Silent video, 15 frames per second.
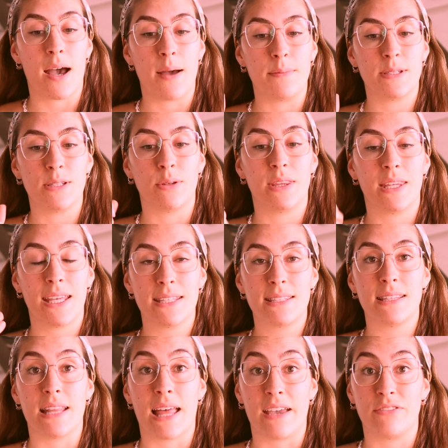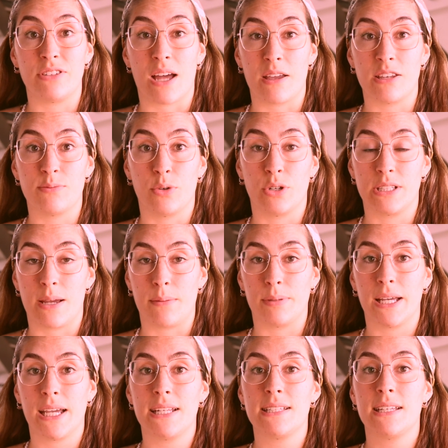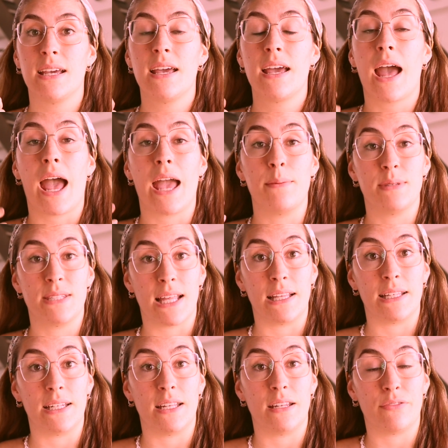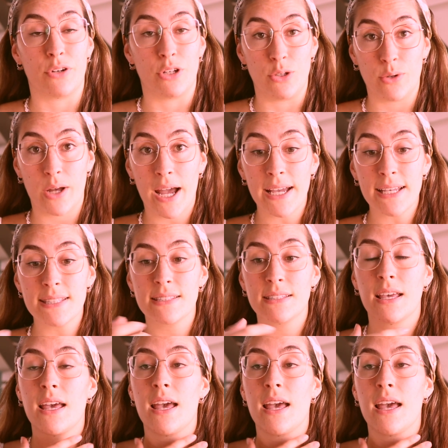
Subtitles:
So this life dashboard template, I'm selling it for you guys.